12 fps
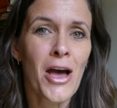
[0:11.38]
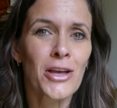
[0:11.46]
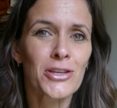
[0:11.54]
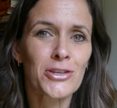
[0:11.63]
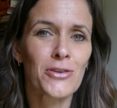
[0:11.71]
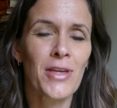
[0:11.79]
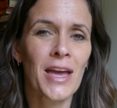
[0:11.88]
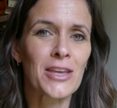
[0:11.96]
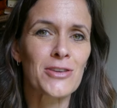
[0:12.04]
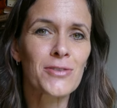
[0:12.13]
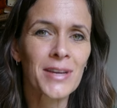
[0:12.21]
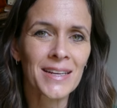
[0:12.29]
so that
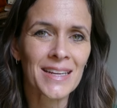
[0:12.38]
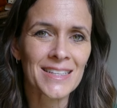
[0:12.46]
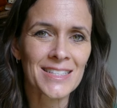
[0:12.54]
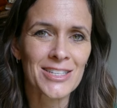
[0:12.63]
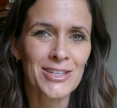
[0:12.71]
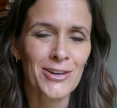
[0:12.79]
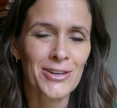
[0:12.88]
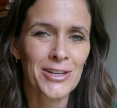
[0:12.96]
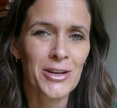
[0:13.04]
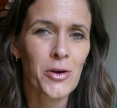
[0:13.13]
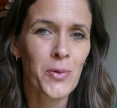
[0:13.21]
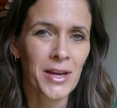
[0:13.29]
you can get
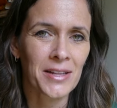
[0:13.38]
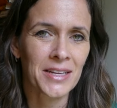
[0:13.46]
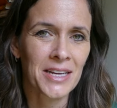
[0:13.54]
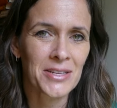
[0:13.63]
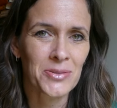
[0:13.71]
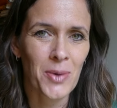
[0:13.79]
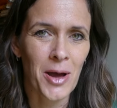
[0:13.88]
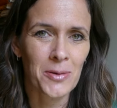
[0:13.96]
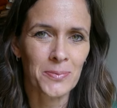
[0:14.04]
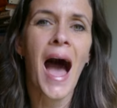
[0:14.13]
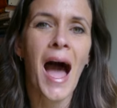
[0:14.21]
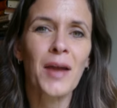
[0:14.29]
started quickly as
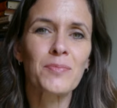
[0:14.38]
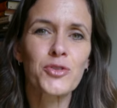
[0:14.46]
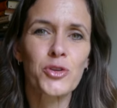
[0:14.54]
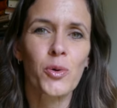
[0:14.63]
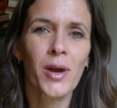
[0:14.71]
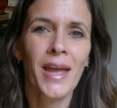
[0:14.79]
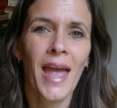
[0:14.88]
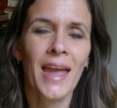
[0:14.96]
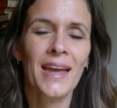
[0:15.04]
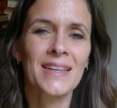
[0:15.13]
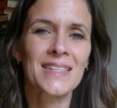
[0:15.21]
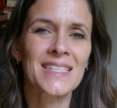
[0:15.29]
well. I'm Joy
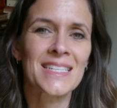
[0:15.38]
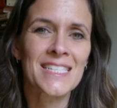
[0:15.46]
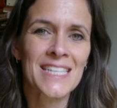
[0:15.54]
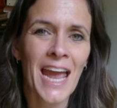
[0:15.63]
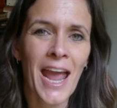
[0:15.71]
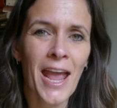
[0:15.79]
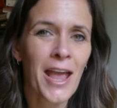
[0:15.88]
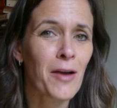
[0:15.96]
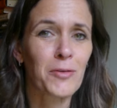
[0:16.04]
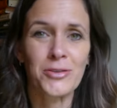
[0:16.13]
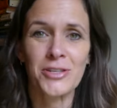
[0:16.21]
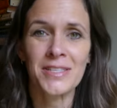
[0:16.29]
and today
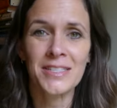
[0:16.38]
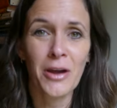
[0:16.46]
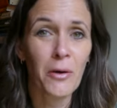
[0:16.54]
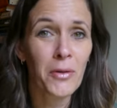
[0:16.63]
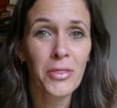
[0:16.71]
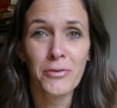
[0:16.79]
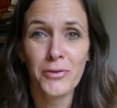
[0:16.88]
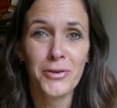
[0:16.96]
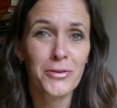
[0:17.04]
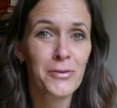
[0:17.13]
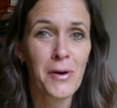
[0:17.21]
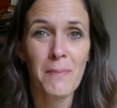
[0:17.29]
we're just going
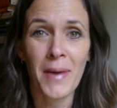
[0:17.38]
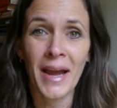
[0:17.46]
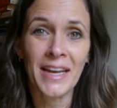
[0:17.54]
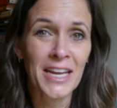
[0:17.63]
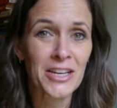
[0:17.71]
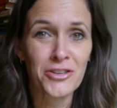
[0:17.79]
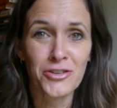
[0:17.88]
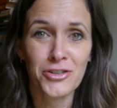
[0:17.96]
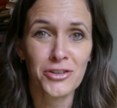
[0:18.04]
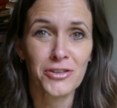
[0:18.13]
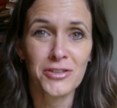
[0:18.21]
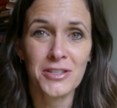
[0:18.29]
through my nature
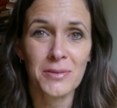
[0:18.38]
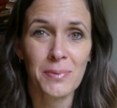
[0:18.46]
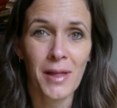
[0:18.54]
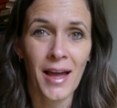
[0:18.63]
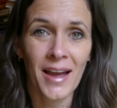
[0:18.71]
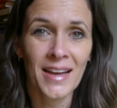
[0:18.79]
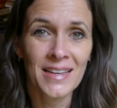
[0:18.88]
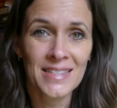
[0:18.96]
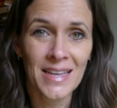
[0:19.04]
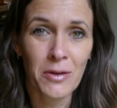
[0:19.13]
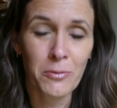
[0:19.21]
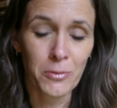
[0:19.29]
journal
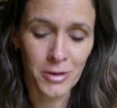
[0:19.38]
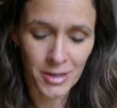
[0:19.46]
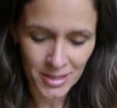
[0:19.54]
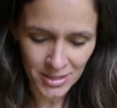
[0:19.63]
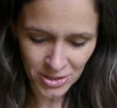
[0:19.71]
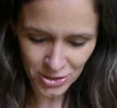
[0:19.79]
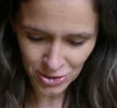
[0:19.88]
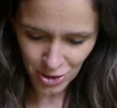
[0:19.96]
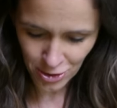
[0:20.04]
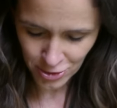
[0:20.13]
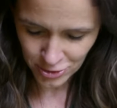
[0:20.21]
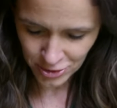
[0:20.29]
supplies and we're going to
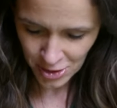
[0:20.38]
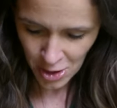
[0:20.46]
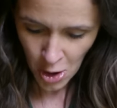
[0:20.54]
start